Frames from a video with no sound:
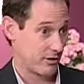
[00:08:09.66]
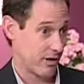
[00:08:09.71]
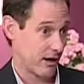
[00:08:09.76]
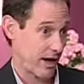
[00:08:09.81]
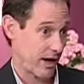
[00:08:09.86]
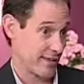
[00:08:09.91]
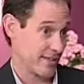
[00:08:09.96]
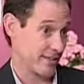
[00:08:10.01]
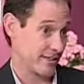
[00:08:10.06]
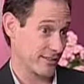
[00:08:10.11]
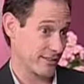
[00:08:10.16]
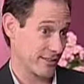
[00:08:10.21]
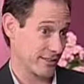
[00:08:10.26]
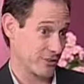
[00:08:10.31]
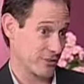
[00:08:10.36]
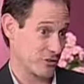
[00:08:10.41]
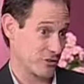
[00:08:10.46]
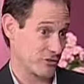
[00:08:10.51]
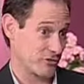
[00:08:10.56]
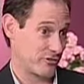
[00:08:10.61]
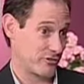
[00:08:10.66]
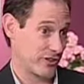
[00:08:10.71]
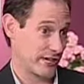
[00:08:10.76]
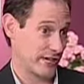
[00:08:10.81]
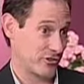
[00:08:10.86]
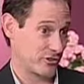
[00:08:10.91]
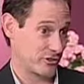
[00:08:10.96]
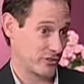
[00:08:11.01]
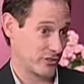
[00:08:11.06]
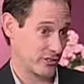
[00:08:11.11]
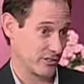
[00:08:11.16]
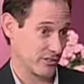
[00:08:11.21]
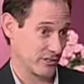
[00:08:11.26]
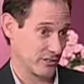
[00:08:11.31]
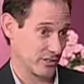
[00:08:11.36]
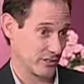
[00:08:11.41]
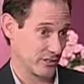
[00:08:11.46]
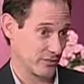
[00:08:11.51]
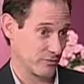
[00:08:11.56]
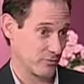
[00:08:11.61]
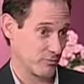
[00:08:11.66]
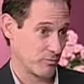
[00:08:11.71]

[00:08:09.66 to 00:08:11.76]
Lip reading: I think that's a good financial decision.